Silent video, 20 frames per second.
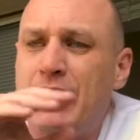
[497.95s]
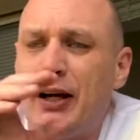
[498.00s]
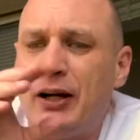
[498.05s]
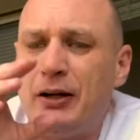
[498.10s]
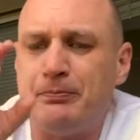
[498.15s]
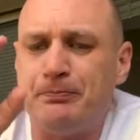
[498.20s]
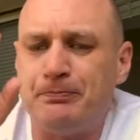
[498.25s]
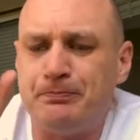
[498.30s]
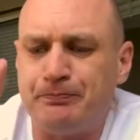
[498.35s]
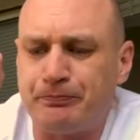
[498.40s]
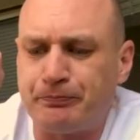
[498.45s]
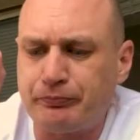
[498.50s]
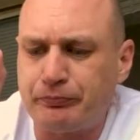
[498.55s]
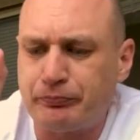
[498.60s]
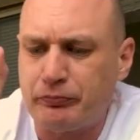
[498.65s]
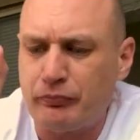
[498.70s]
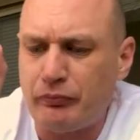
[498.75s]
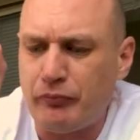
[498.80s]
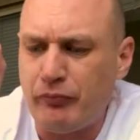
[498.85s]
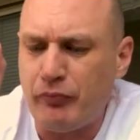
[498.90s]

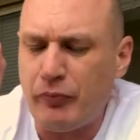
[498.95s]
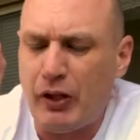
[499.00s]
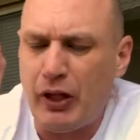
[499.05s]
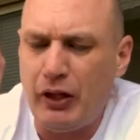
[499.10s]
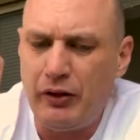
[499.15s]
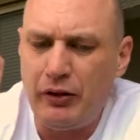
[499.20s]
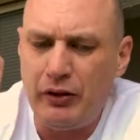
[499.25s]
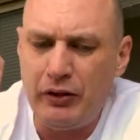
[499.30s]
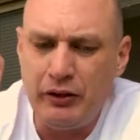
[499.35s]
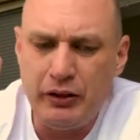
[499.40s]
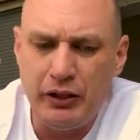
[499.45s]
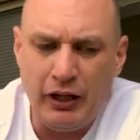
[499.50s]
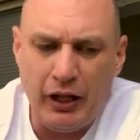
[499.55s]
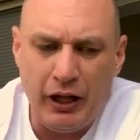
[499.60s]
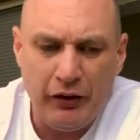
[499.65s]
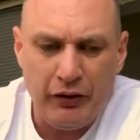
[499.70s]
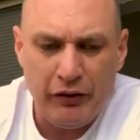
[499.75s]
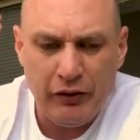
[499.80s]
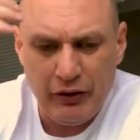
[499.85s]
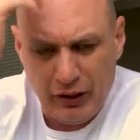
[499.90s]
The
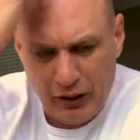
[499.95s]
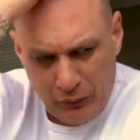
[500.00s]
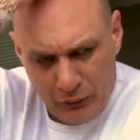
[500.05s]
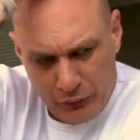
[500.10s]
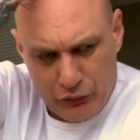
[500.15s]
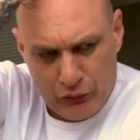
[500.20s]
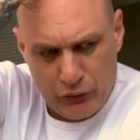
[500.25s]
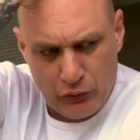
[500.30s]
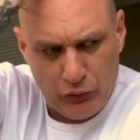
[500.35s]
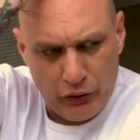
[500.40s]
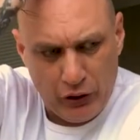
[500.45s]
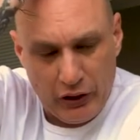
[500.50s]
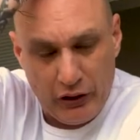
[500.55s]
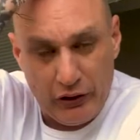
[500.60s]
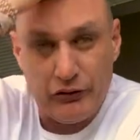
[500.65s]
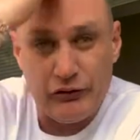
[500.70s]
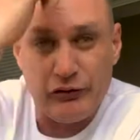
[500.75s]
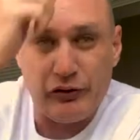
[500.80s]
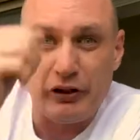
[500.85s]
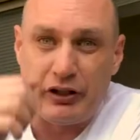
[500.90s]
other thing I would do
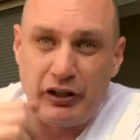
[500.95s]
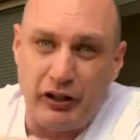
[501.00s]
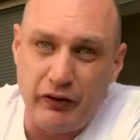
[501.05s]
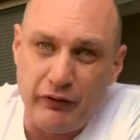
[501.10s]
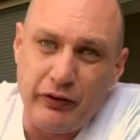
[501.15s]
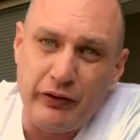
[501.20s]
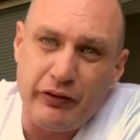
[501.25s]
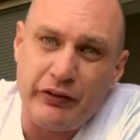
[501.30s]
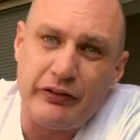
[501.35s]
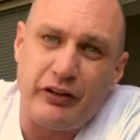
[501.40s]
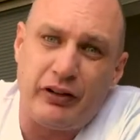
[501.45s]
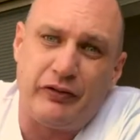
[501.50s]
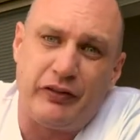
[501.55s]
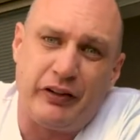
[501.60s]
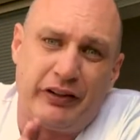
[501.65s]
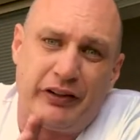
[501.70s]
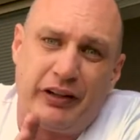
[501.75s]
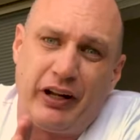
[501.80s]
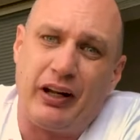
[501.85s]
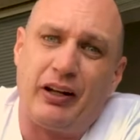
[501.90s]
is to give
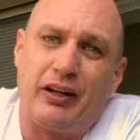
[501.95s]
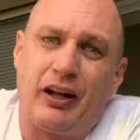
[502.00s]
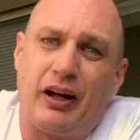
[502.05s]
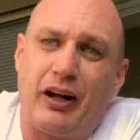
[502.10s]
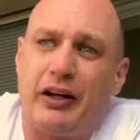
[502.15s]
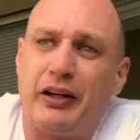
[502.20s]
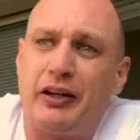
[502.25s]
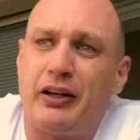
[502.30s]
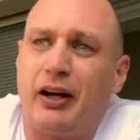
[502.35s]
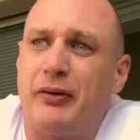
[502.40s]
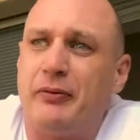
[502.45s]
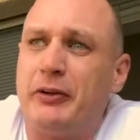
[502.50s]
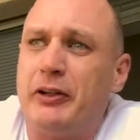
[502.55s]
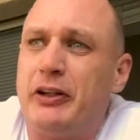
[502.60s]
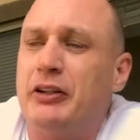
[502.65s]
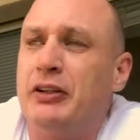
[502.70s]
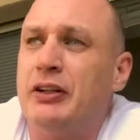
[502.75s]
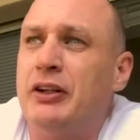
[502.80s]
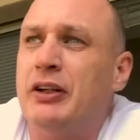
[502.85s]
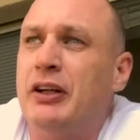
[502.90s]
yourself a deadline. I
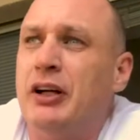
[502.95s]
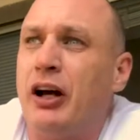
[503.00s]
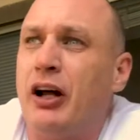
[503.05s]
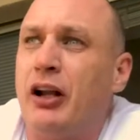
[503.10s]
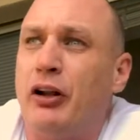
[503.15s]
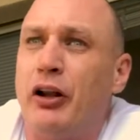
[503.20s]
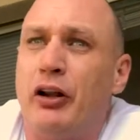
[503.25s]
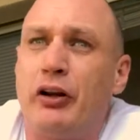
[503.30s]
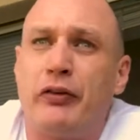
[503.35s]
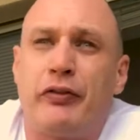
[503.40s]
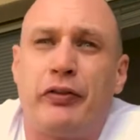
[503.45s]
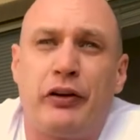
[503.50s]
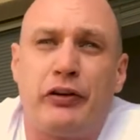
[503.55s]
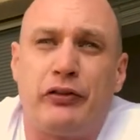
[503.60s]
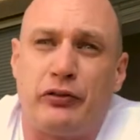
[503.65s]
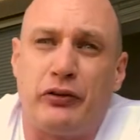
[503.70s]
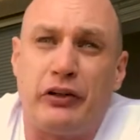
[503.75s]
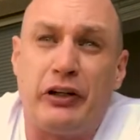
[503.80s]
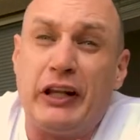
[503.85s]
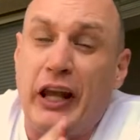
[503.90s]
mean, a lot of
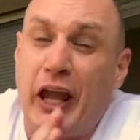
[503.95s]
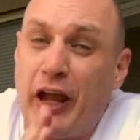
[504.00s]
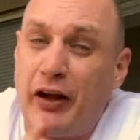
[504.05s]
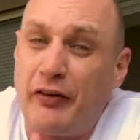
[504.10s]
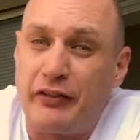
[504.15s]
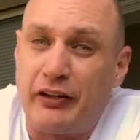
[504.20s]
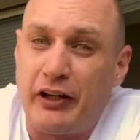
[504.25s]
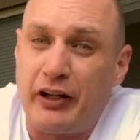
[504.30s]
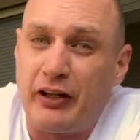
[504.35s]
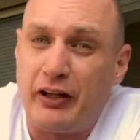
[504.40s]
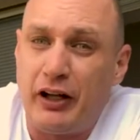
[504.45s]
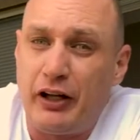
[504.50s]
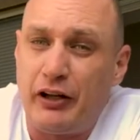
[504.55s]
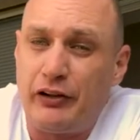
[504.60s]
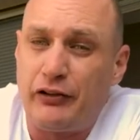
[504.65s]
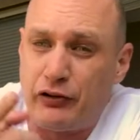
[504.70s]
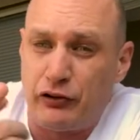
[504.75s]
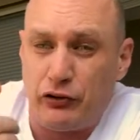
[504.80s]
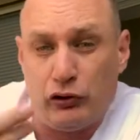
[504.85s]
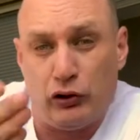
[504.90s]
things already have
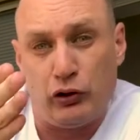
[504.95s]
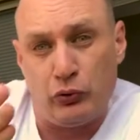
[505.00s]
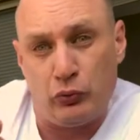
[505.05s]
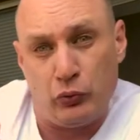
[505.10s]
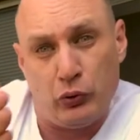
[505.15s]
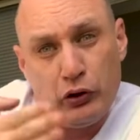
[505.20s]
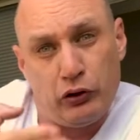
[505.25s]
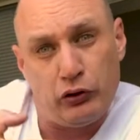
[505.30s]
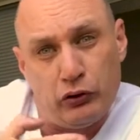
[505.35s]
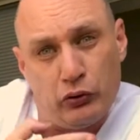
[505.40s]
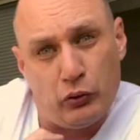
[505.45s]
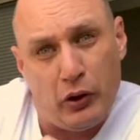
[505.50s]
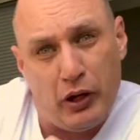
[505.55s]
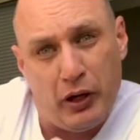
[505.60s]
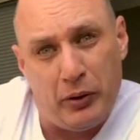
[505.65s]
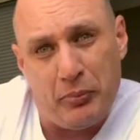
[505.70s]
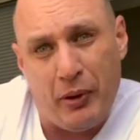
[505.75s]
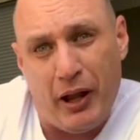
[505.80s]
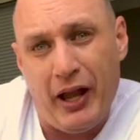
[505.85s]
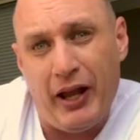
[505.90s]
deadlines and you can work your
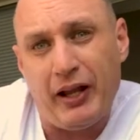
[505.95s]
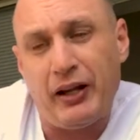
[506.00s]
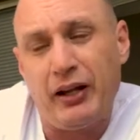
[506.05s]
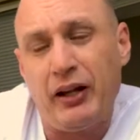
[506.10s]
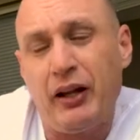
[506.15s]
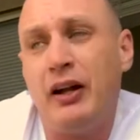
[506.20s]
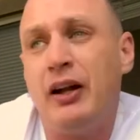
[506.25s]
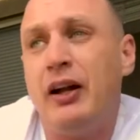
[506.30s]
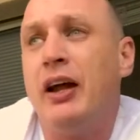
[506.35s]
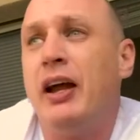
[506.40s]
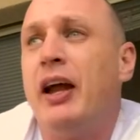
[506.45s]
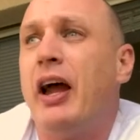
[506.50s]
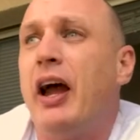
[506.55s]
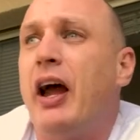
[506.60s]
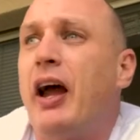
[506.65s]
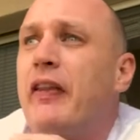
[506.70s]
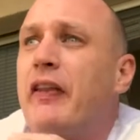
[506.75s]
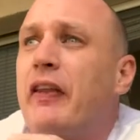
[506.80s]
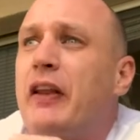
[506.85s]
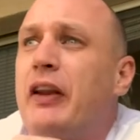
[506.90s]
way back.
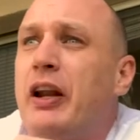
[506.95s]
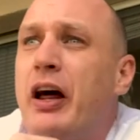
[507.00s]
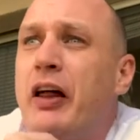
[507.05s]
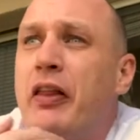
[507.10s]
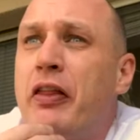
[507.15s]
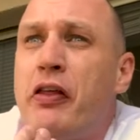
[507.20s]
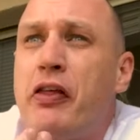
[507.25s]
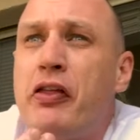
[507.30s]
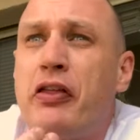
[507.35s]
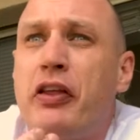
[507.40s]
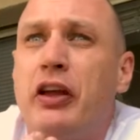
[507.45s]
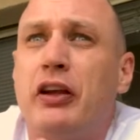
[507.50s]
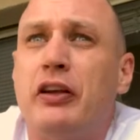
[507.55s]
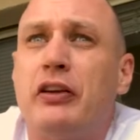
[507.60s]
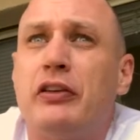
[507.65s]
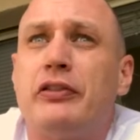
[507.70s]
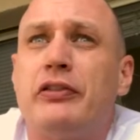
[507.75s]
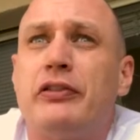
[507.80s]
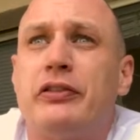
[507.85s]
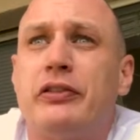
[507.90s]
And then other
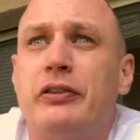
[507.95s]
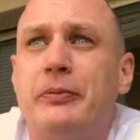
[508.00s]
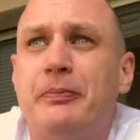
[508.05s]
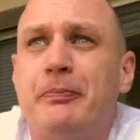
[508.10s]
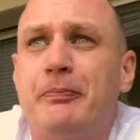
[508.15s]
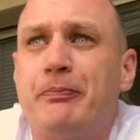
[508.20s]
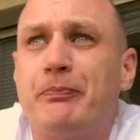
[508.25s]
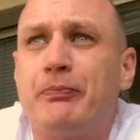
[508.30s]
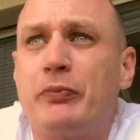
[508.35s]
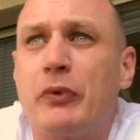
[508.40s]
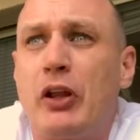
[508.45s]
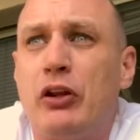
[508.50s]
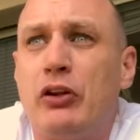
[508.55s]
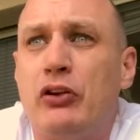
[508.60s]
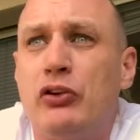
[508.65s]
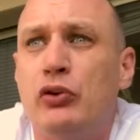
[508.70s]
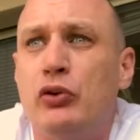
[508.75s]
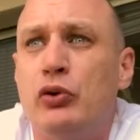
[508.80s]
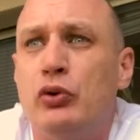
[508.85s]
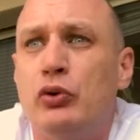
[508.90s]
things,
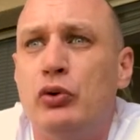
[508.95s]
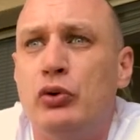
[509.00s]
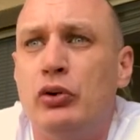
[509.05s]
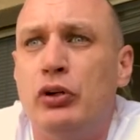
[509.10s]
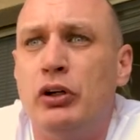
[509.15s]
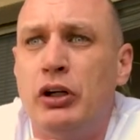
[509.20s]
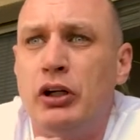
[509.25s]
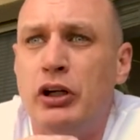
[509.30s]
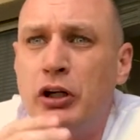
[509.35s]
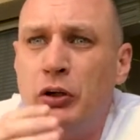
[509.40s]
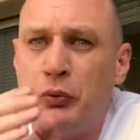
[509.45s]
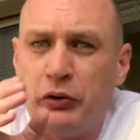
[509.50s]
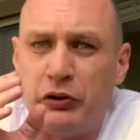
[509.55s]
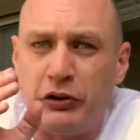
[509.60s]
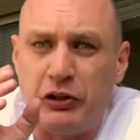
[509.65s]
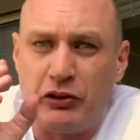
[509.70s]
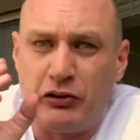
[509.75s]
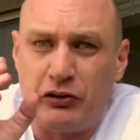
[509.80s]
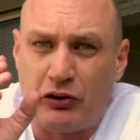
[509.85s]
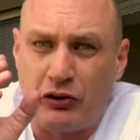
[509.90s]
you
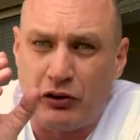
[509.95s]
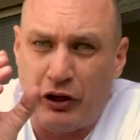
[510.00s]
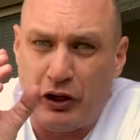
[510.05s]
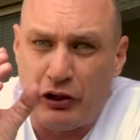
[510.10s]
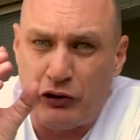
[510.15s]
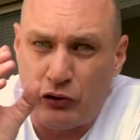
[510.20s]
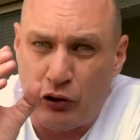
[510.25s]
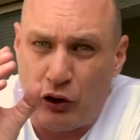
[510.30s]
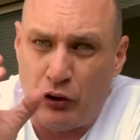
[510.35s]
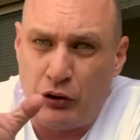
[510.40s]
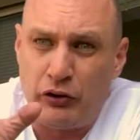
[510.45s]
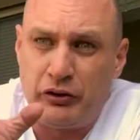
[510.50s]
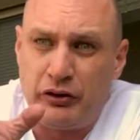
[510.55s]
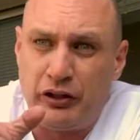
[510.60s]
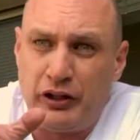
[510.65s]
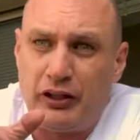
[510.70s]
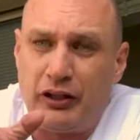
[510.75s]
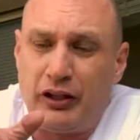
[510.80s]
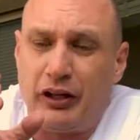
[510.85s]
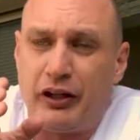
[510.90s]
would need to create your
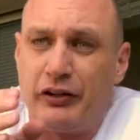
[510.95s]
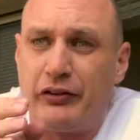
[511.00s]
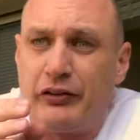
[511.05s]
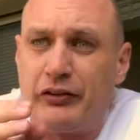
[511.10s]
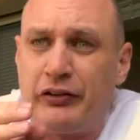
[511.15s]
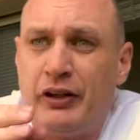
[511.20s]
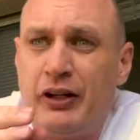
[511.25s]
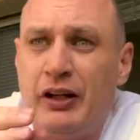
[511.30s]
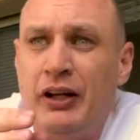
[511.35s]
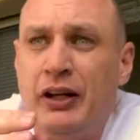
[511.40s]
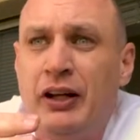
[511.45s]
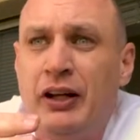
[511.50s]
own deadlines.